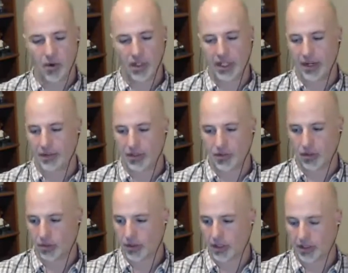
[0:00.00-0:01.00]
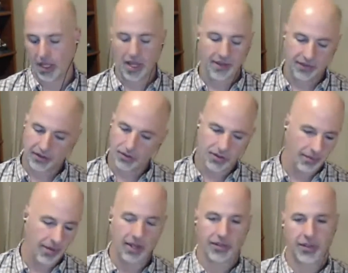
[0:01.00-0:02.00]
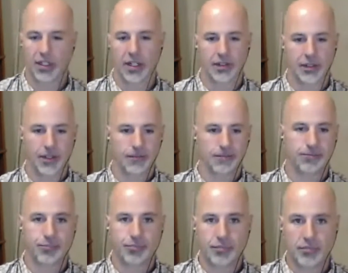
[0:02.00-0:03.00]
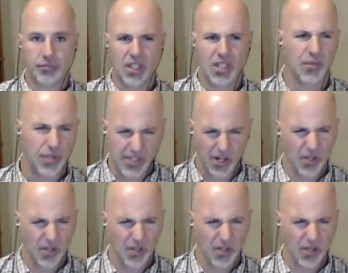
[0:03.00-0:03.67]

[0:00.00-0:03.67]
with the shoulder work. I'll have to do something else, So if we started doing